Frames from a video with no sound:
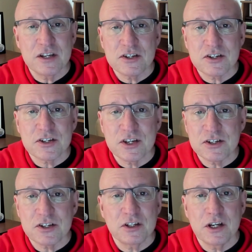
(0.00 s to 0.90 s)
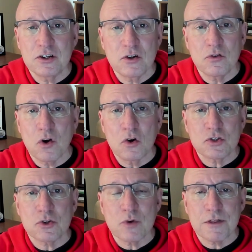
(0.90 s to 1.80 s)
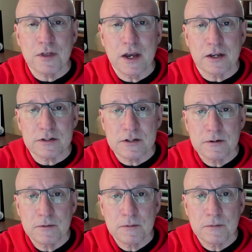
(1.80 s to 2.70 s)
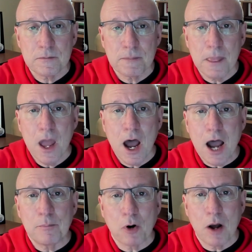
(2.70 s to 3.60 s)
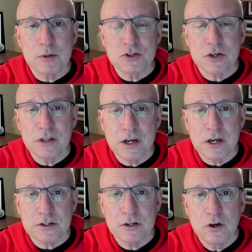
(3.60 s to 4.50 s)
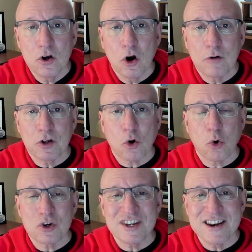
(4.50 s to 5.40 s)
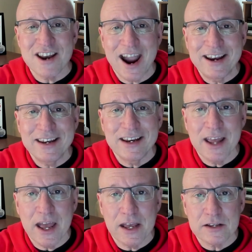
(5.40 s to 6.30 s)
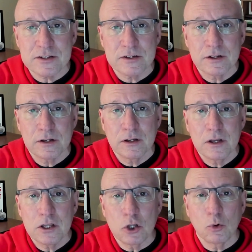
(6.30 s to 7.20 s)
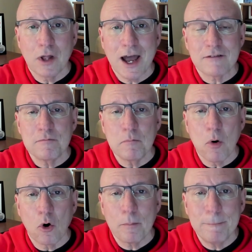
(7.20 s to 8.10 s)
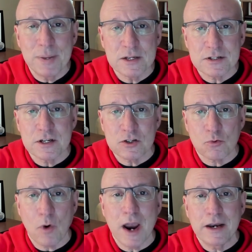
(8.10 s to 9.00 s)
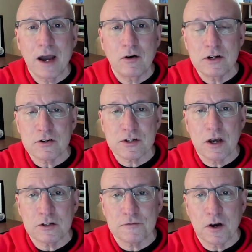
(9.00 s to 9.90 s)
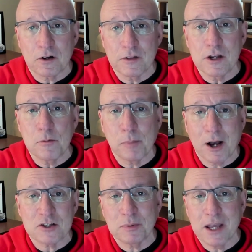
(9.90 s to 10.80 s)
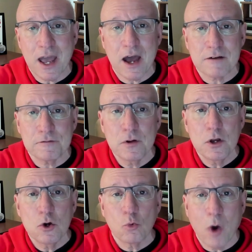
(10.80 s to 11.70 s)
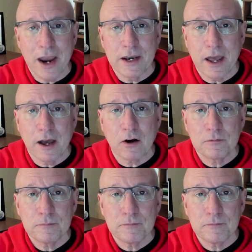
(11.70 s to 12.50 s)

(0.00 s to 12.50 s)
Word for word: consistently do those three things. I promise you this over the course of 90 days, you will have more business right now in your sales funnel than you possibly have right now.